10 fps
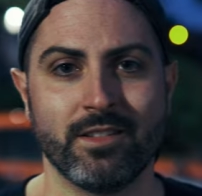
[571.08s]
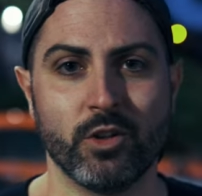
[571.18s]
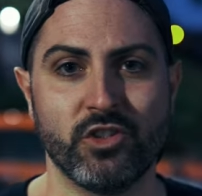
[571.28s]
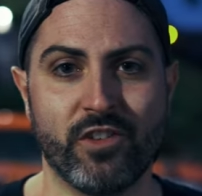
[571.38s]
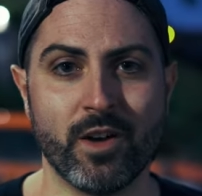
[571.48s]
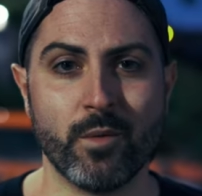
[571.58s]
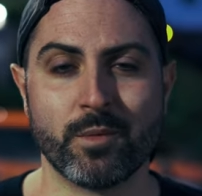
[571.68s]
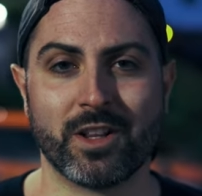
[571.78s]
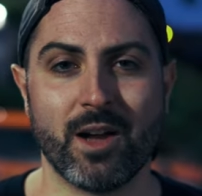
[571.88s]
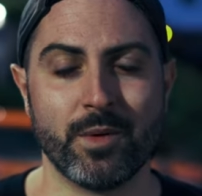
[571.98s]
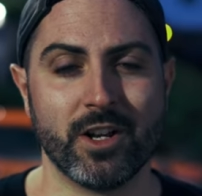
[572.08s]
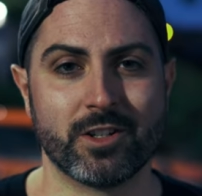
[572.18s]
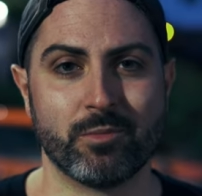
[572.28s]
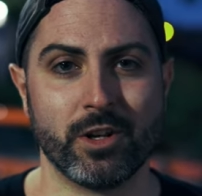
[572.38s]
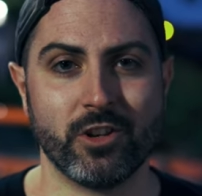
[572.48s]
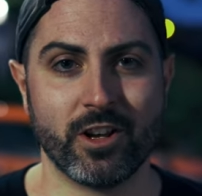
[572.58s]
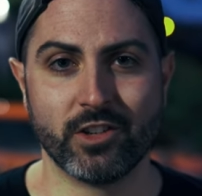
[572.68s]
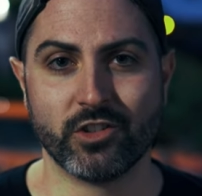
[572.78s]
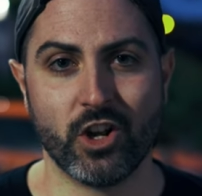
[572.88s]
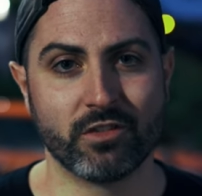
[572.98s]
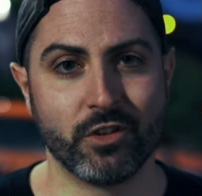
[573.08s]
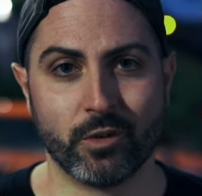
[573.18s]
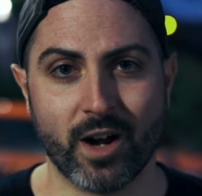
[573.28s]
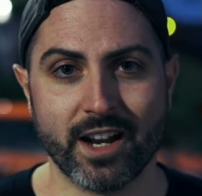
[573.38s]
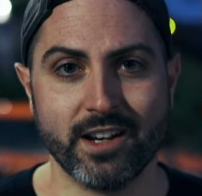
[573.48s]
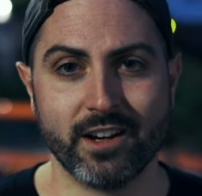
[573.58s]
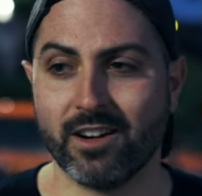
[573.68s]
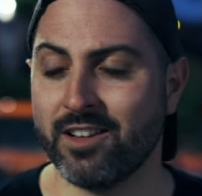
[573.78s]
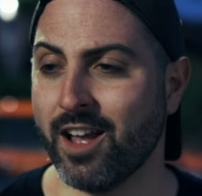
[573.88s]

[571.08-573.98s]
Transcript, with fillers: That was a fun one. Glad we got to bring you guys along for the ride here.